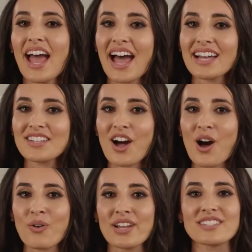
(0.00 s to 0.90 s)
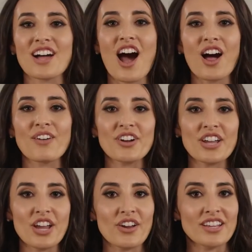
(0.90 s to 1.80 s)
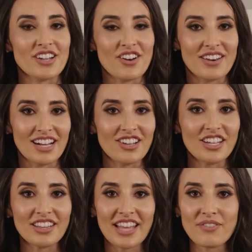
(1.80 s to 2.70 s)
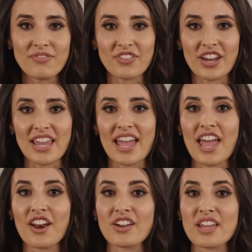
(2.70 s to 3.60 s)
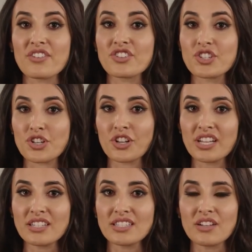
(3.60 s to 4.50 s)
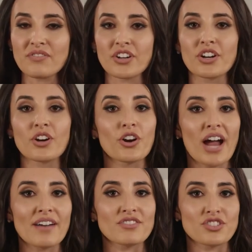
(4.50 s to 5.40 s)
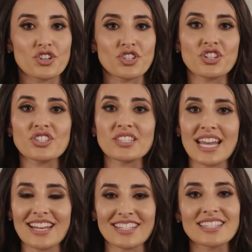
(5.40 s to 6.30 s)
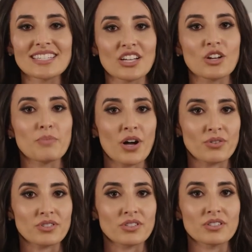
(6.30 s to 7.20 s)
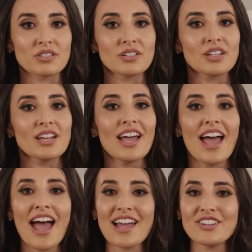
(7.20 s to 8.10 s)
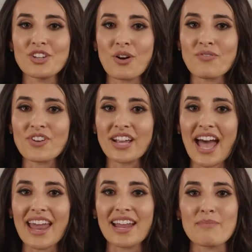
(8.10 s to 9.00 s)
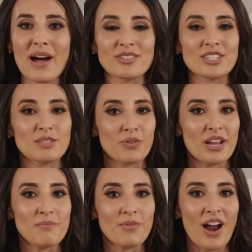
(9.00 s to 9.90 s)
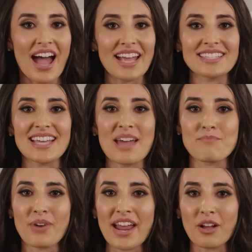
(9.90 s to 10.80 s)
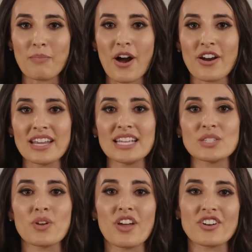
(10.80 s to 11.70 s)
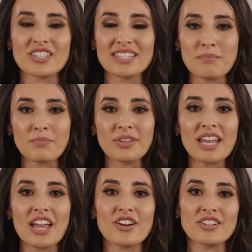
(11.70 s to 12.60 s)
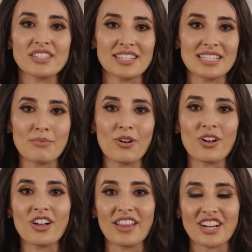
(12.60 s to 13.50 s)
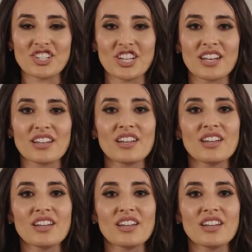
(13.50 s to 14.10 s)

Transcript: As always, all of our earrings are nickel and lead free and are either sterling silver or have surgical stainless steel posts. And don't forget about spring brides and bridal parties with our Simply Irresistible collection.